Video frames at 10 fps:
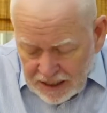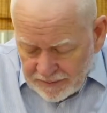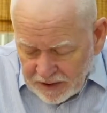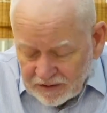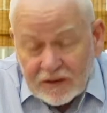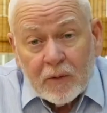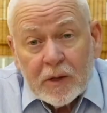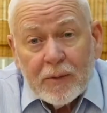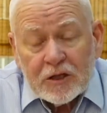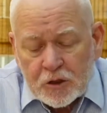And I said, tell me
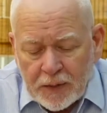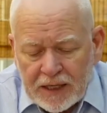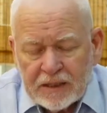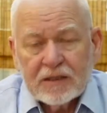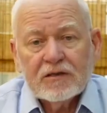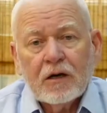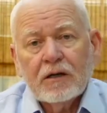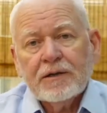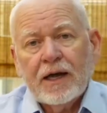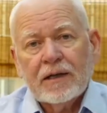about Japan. And he said, oh,
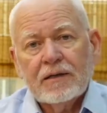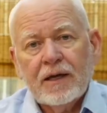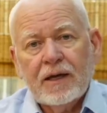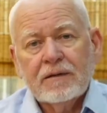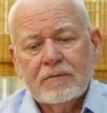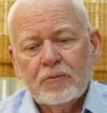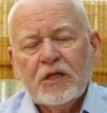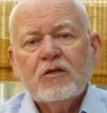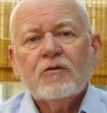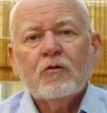Dad,
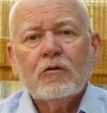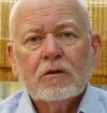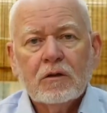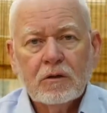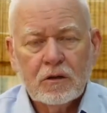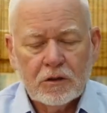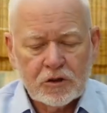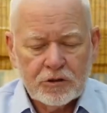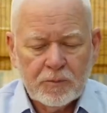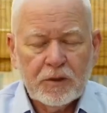peaceful
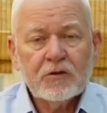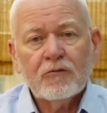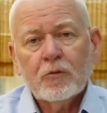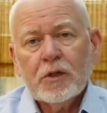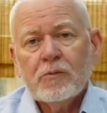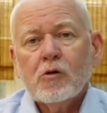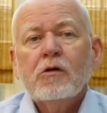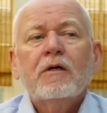country, peaceful people.